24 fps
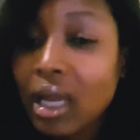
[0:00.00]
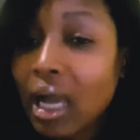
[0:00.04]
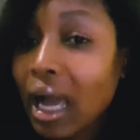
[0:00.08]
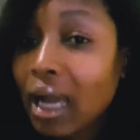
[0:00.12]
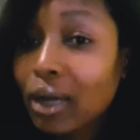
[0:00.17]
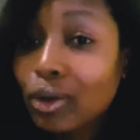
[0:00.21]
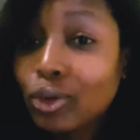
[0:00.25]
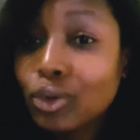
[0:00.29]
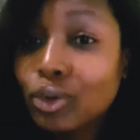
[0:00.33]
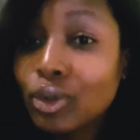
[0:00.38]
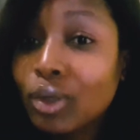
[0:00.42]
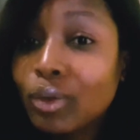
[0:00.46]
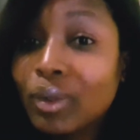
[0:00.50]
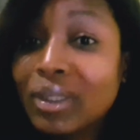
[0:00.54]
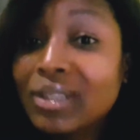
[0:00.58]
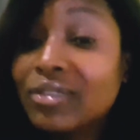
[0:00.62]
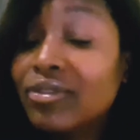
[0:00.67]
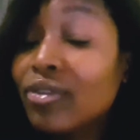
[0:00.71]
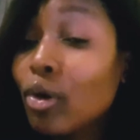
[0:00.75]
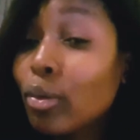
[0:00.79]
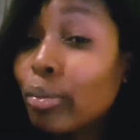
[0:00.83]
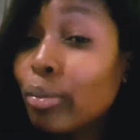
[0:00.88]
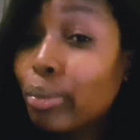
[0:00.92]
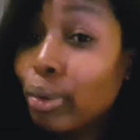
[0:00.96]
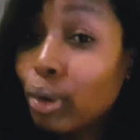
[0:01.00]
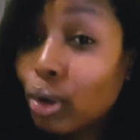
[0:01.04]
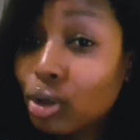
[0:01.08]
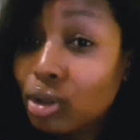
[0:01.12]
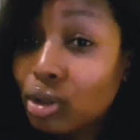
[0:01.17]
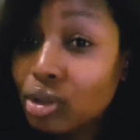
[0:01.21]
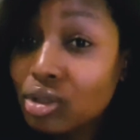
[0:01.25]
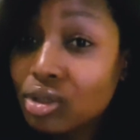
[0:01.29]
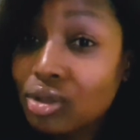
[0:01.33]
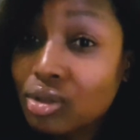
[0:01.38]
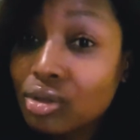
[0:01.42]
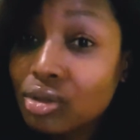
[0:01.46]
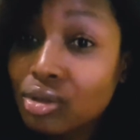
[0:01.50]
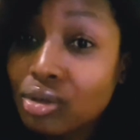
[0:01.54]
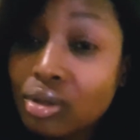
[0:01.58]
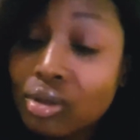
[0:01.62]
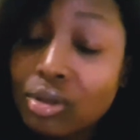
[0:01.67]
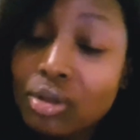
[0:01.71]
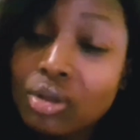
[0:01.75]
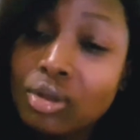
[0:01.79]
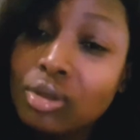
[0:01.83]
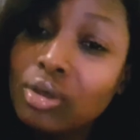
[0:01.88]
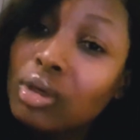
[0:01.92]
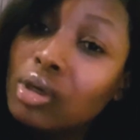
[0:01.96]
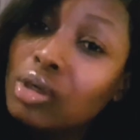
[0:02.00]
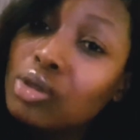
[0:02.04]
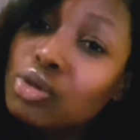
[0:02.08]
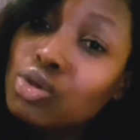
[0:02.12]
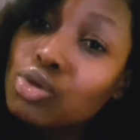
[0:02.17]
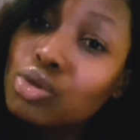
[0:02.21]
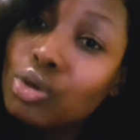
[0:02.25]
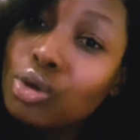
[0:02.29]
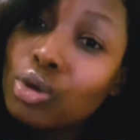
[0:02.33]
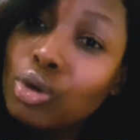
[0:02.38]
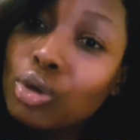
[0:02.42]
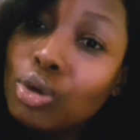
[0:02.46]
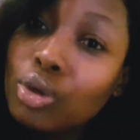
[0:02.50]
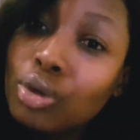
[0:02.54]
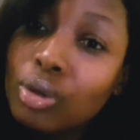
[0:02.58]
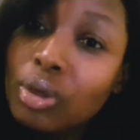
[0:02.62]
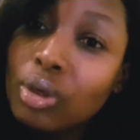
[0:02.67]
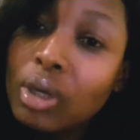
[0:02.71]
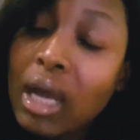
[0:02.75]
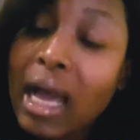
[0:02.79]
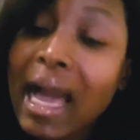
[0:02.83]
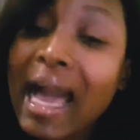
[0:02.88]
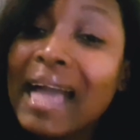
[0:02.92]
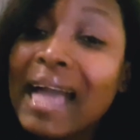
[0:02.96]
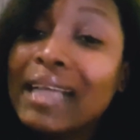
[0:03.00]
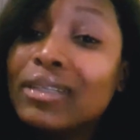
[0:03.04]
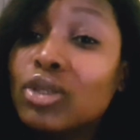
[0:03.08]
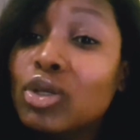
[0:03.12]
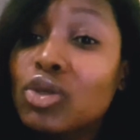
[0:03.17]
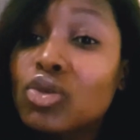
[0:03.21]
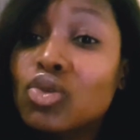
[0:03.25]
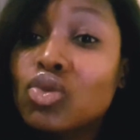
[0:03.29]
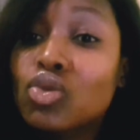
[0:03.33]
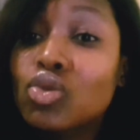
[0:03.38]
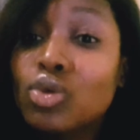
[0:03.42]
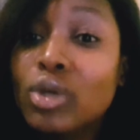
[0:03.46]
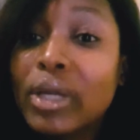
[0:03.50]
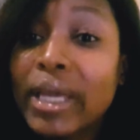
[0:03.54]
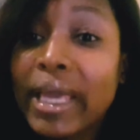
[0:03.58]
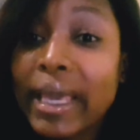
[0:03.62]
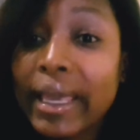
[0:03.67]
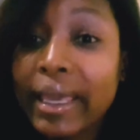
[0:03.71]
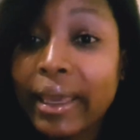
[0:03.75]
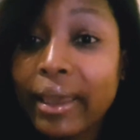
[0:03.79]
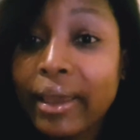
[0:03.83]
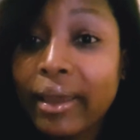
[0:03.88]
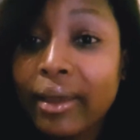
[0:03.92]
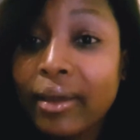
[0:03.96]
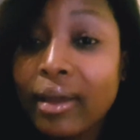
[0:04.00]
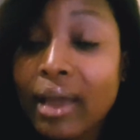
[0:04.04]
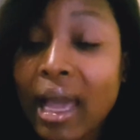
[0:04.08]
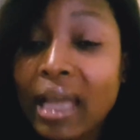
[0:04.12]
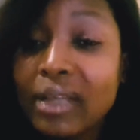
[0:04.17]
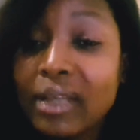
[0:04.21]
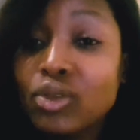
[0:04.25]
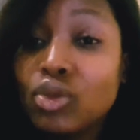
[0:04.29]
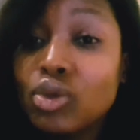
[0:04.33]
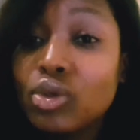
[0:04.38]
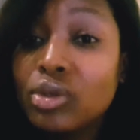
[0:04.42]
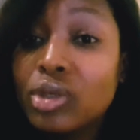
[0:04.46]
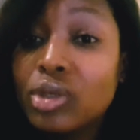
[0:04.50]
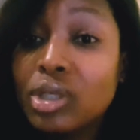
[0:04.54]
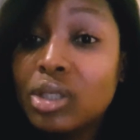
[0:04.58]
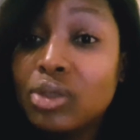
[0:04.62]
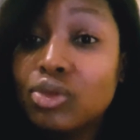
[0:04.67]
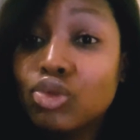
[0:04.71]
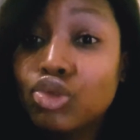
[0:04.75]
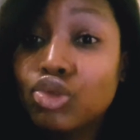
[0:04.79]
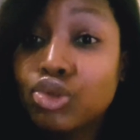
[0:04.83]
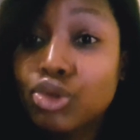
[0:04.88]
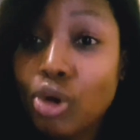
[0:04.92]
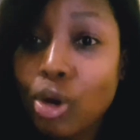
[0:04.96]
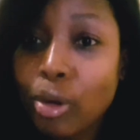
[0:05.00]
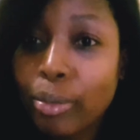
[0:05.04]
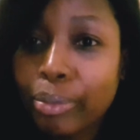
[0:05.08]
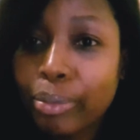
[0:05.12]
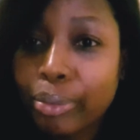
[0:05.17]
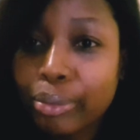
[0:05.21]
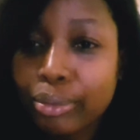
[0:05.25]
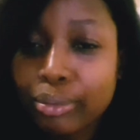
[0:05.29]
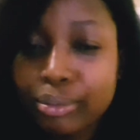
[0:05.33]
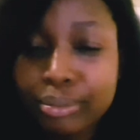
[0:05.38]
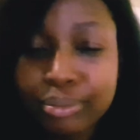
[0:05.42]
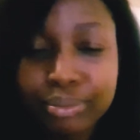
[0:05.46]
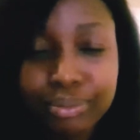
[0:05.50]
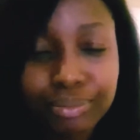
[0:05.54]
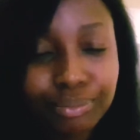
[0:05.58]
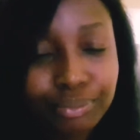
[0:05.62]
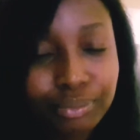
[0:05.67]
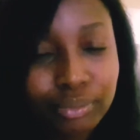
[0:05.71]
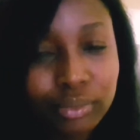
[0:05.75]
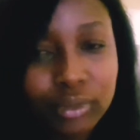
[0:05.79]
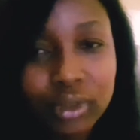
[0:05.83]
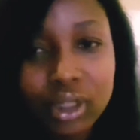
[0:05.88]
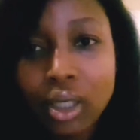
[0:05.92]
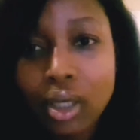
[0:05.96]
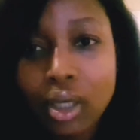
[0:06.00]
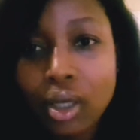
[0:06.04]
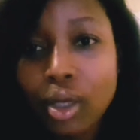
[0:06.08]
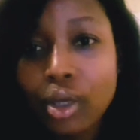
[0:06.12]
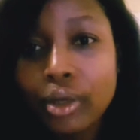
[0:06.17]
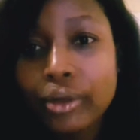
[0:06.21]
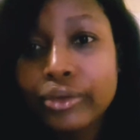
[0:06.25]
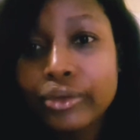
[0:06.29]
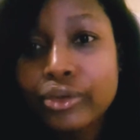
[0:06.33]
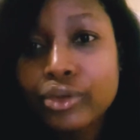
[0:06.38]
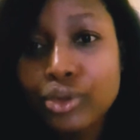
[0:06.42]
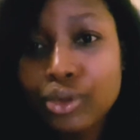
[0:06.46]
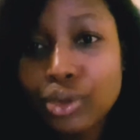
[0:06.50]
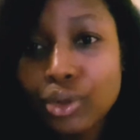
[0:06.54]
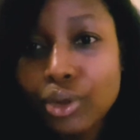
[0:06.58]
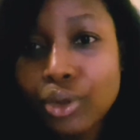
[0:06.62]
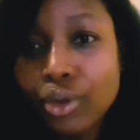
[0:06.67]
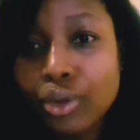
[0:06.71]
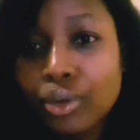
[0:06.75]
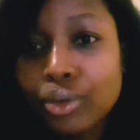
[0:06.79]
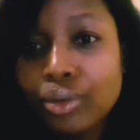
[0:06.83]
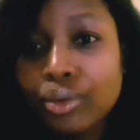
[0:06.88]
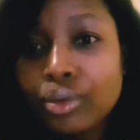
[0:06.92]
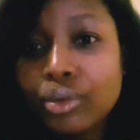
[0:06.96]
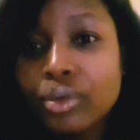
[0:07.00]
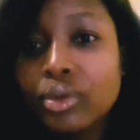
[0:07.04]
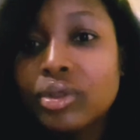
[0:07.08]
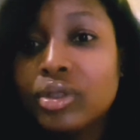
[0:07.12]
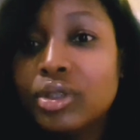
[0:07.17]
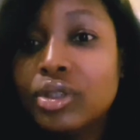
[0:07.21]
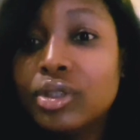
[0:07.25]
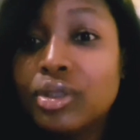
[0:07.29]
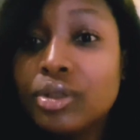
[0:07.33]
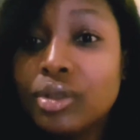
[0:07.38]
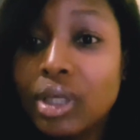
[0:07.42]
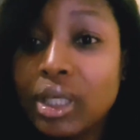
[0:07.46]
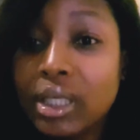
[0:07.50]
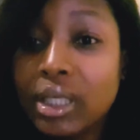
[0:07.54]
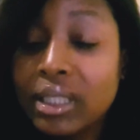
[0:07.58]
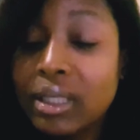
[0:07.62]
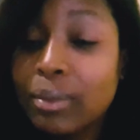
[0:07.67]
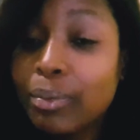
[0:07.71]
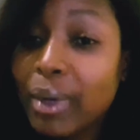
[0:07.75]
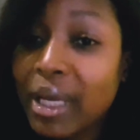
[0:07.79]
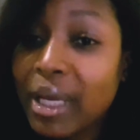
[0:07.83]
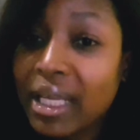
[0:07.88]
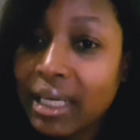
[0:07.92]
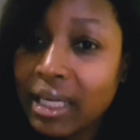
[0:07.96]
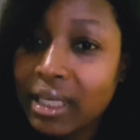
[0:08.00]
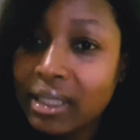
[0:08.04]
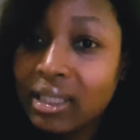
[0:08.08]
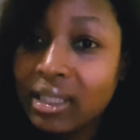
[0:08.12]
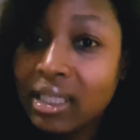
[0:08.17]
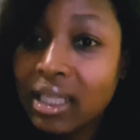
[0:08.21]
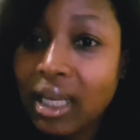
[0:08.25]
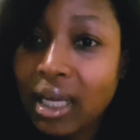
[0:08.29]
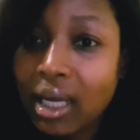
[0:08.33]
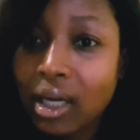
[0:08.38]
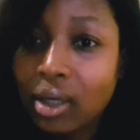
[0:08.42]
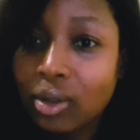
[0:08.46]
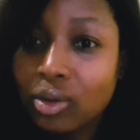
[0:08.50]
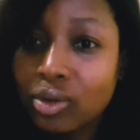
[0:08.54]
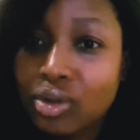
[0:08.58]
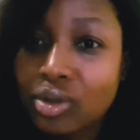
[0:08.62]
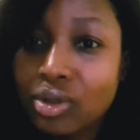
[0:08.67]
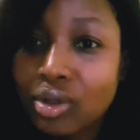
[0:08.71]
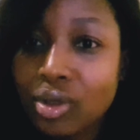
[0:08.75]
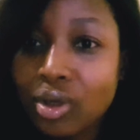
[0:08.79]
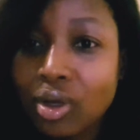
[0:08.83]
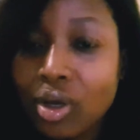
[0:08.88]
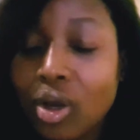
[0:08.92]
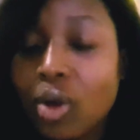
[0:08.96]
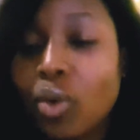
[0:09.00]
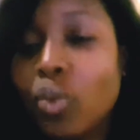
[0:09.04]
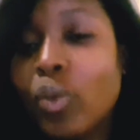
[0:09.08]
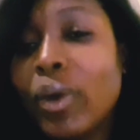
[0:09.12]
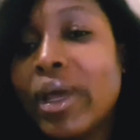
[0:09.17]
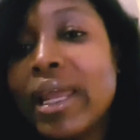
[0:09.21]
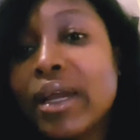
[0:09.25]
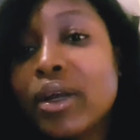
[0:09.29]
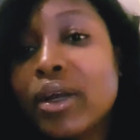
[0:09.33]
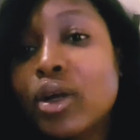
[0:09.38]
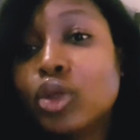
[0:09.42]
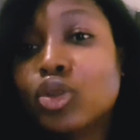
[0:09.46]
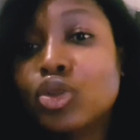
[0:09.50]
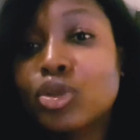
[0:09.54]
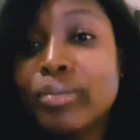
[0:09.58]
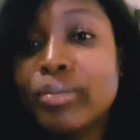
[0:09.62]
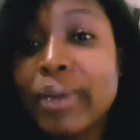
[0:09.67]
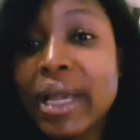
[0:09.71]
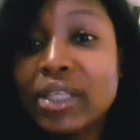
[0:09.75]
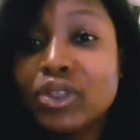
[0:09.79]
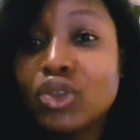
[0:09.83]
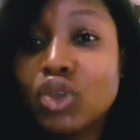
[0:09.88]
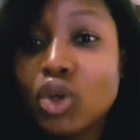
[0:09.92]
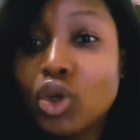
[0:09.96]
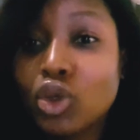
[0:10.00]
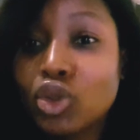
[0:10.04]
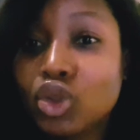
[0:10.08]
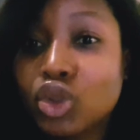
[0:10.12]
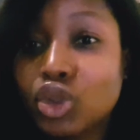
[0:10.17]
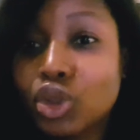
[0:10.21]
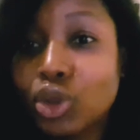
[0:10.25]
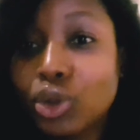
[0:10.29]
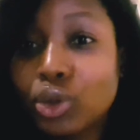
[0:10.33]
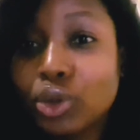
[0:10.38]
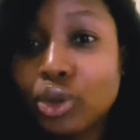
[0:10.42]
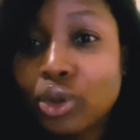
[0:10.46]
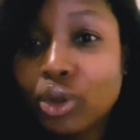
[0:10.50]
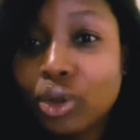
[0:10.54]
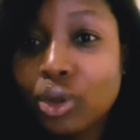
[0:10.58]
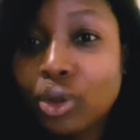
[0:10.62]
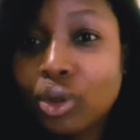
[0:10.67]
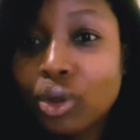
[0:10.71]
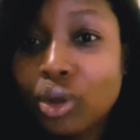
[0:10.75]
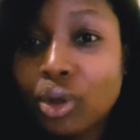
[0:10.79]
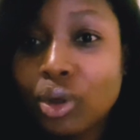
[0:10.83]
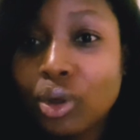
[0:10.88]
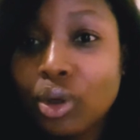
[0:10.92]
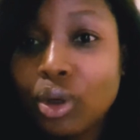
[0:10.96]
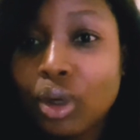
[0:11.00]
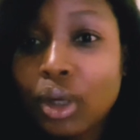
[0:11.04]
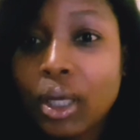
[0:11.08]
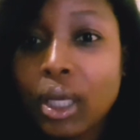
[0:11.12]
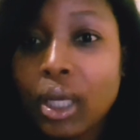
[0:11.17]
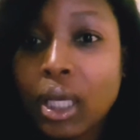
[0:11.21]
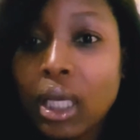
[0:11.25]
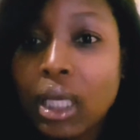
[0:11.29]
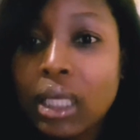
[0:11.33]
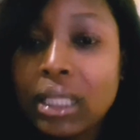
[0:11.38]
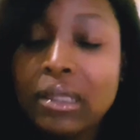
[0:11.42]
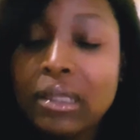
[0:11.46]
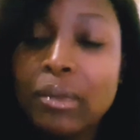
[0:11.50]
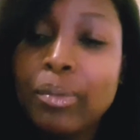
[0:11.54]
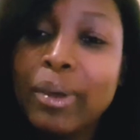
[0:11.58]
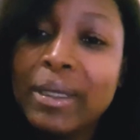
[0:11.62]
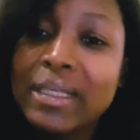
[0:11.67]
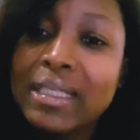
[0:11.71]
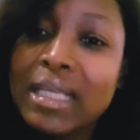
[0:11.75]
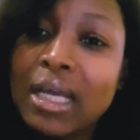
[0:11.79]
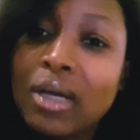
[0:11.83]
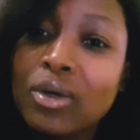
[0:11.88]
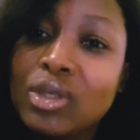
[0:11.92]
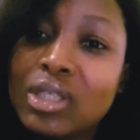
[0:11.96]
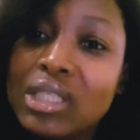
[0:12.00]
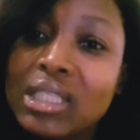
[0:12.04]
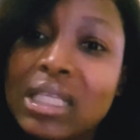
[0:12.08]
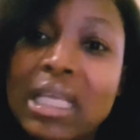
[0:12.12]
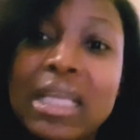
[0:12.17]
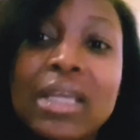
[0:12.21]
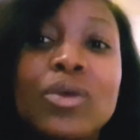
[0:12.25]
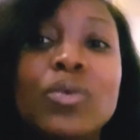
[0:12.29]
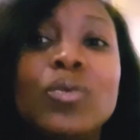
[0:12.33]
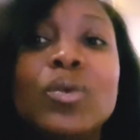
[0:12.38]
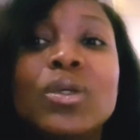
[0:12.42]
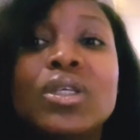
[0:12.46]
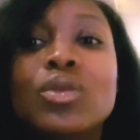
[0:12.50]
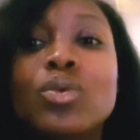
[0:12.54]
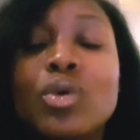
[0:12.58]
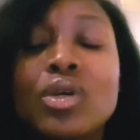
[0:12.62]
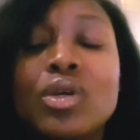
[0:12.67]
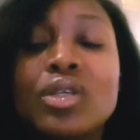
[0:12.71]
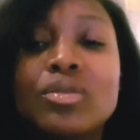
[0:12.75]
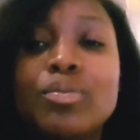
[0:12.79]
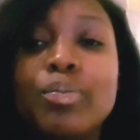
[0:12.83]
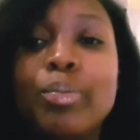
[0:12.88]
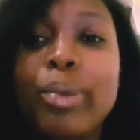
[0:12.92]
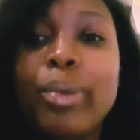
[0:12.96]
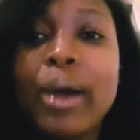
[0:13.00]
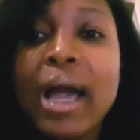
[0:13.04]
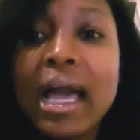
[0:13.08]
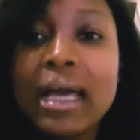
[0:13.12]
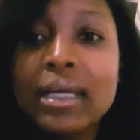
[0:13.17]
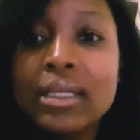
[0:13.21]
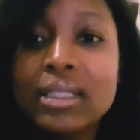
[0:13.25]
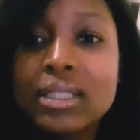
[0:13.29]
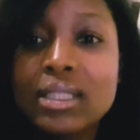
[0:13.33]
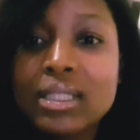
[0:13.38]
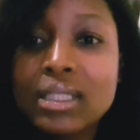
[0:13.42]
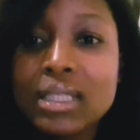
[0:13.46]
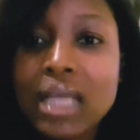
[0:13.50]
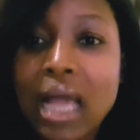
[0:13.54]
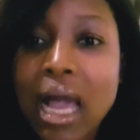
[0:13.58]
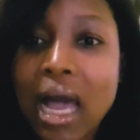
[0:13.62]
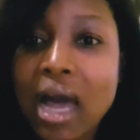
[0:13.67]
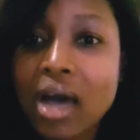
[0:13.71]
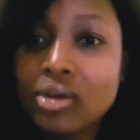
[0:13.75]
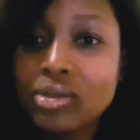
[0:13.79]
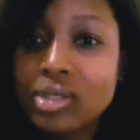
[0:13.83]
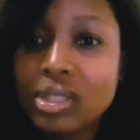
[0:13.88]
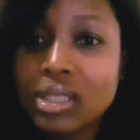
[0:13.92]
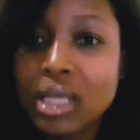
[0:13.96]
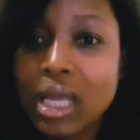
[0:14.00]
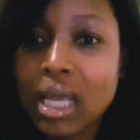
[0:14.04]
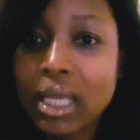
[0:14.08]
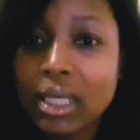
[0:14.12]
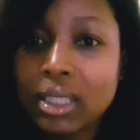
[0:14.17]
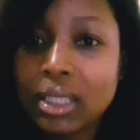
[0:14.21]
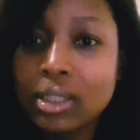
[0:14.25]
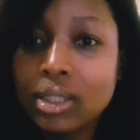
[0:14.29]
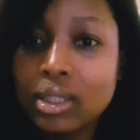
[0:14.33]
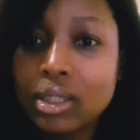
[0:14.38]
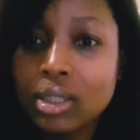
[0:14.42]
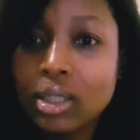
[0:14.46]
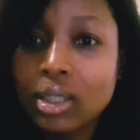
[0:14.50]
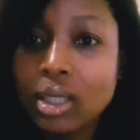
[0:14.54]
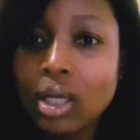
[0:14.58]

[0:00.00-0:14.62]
I could not wait for bus. So I just took keke. I took drop to Independence Layout. When I got to my junction, the person I was staying with was parked outside,